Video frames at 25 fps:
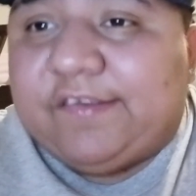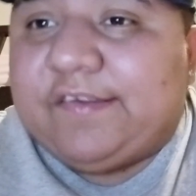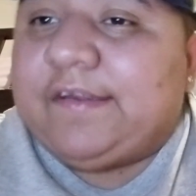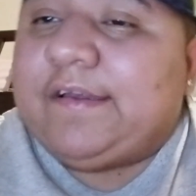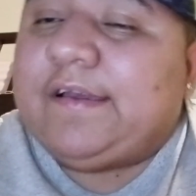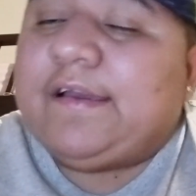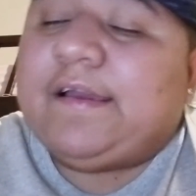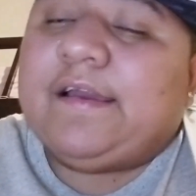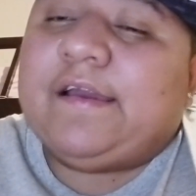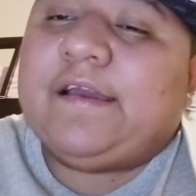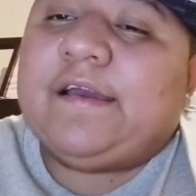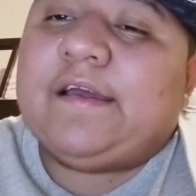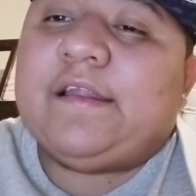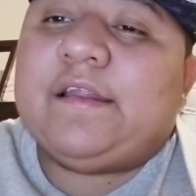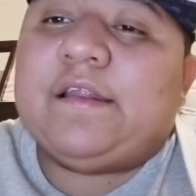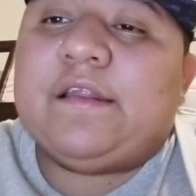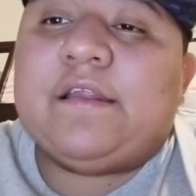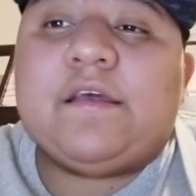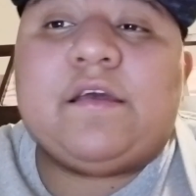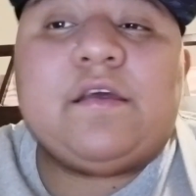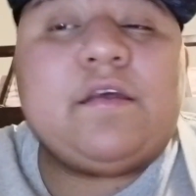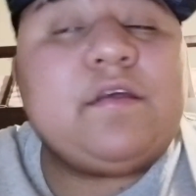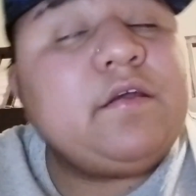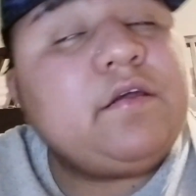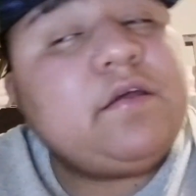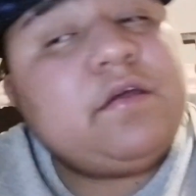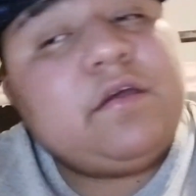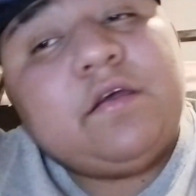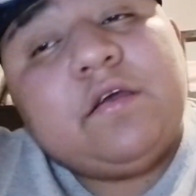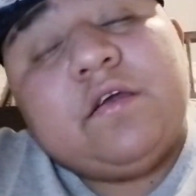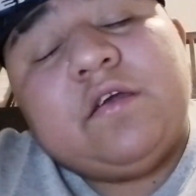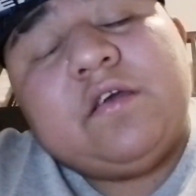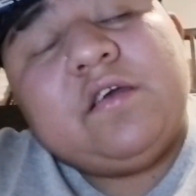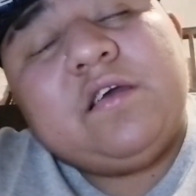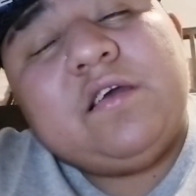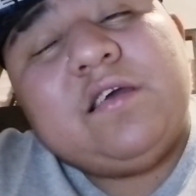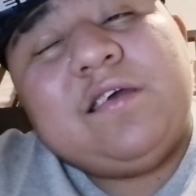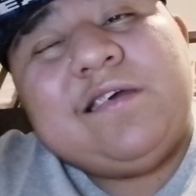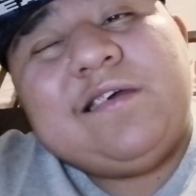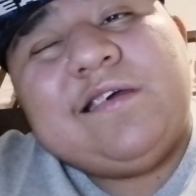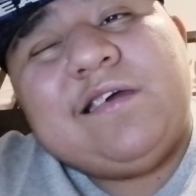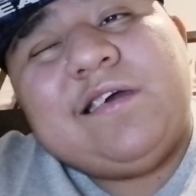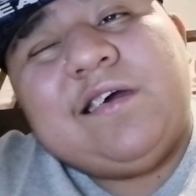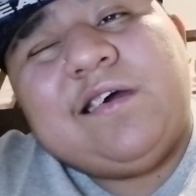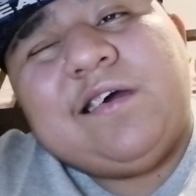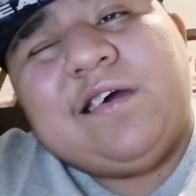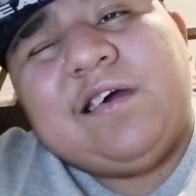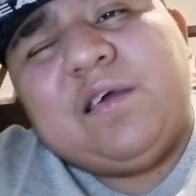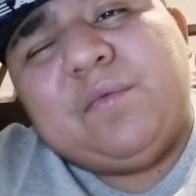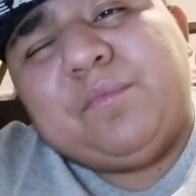and
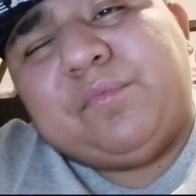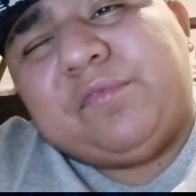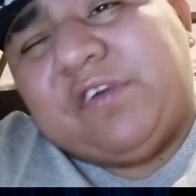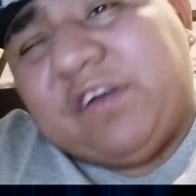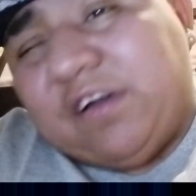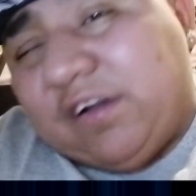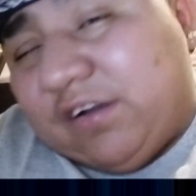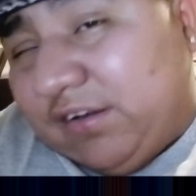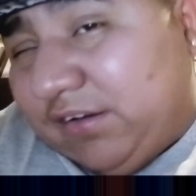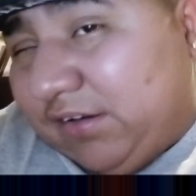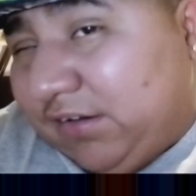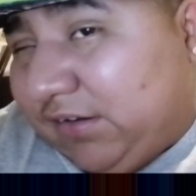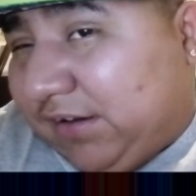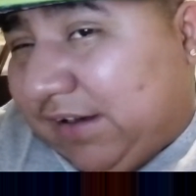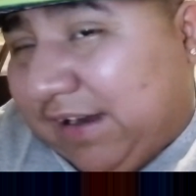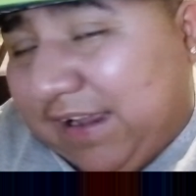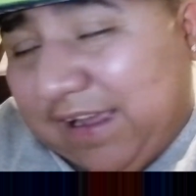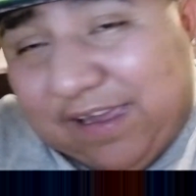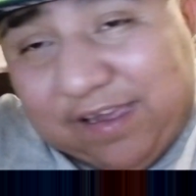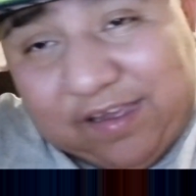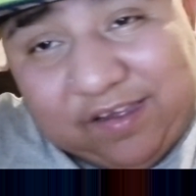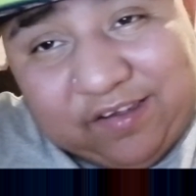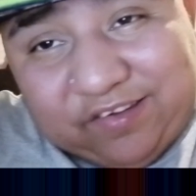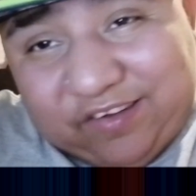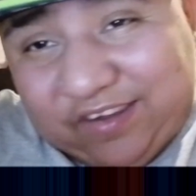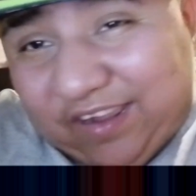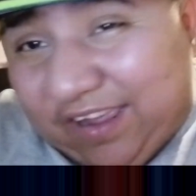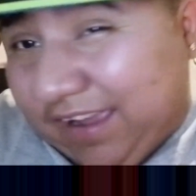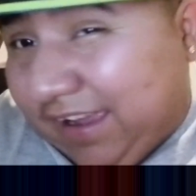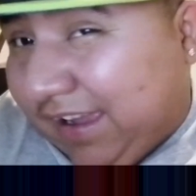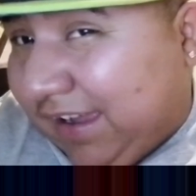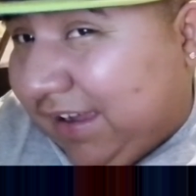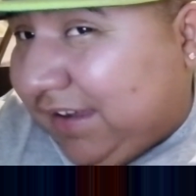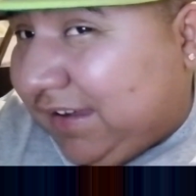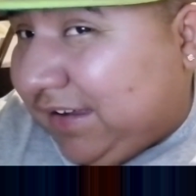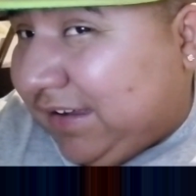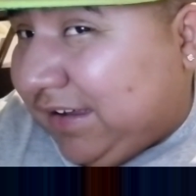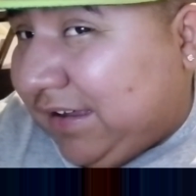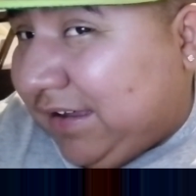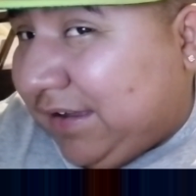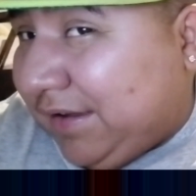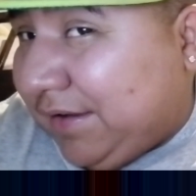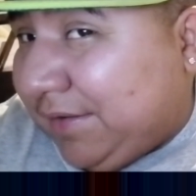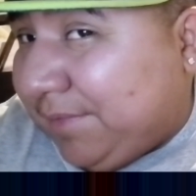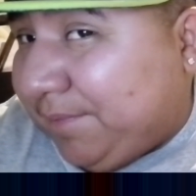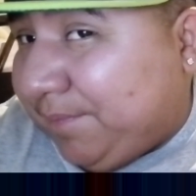I'm tired as heck,